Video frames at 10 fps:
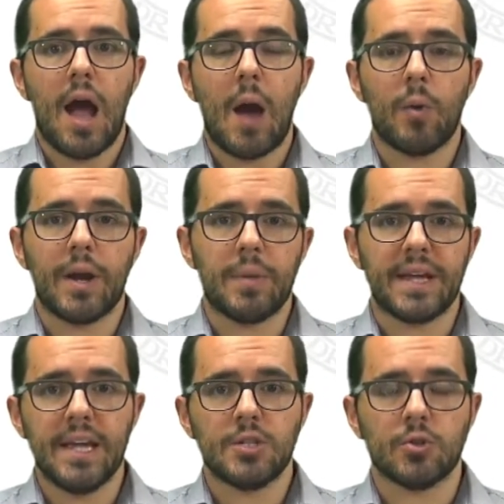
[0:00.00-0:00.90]
our
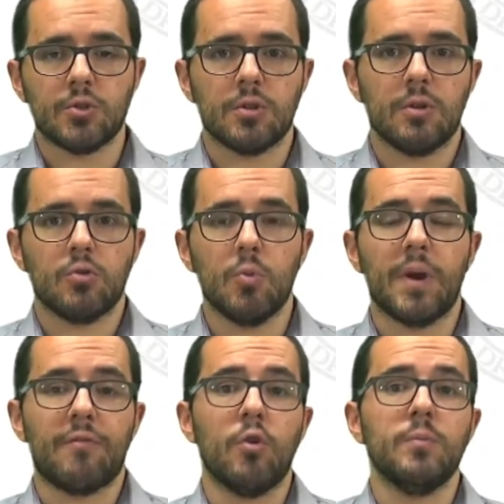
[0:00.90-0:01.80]
application to
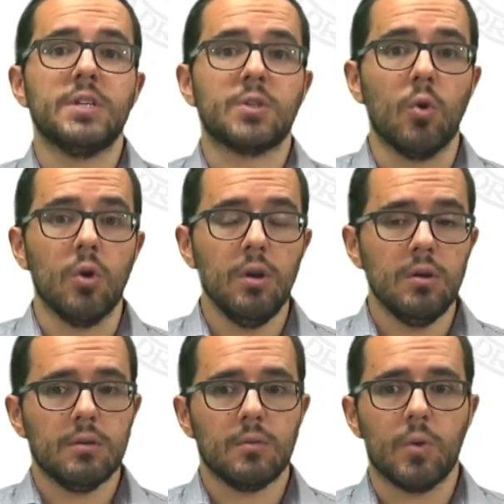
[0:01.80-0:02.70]
perform this call
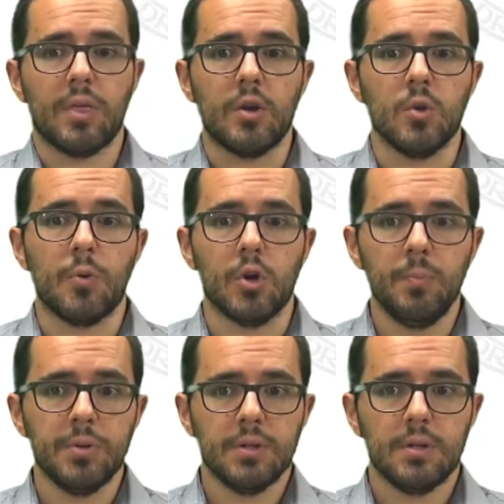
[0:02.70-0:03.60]
with a new prop,